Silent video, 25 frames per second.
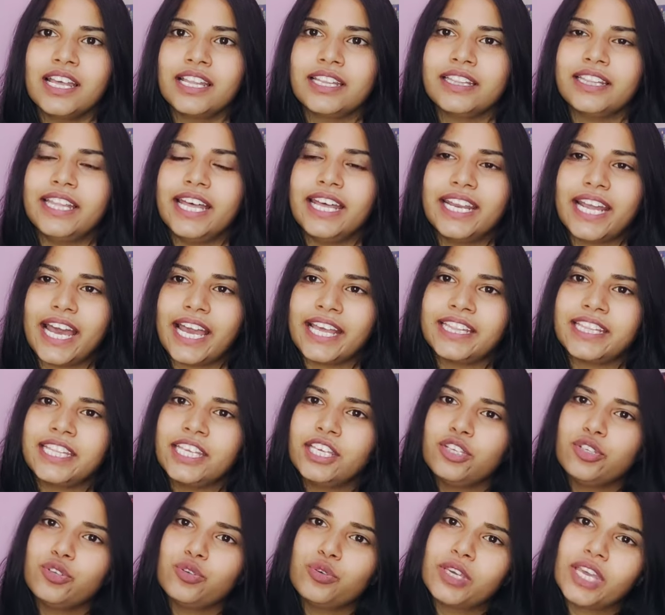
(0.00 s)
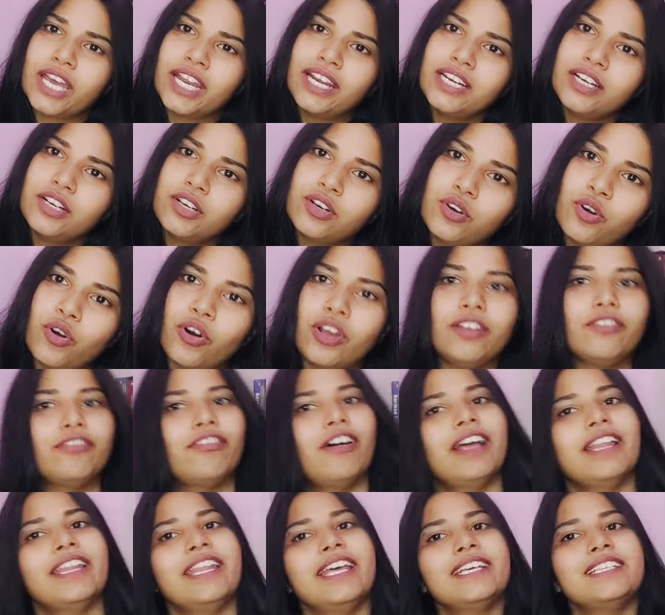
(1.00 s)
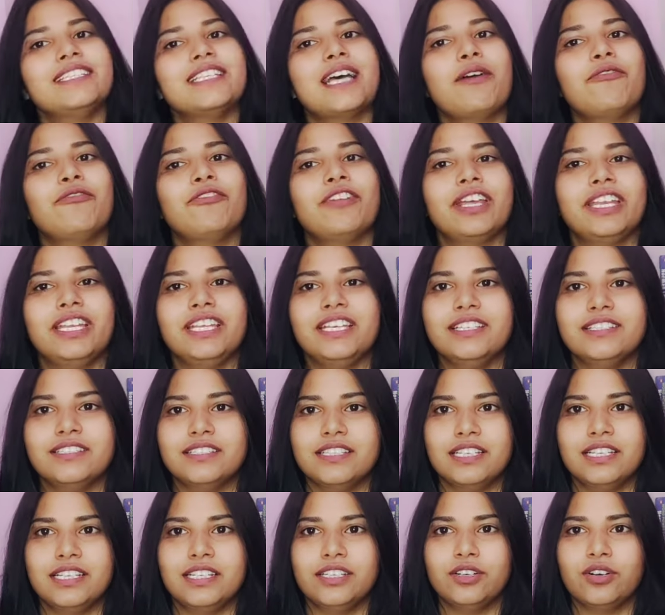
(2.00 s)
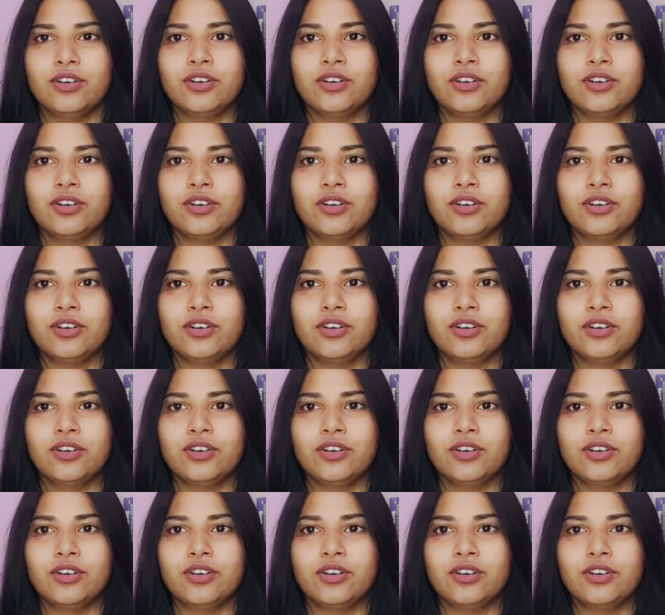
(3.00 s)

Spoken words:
then I think you can qualify the exam very easily.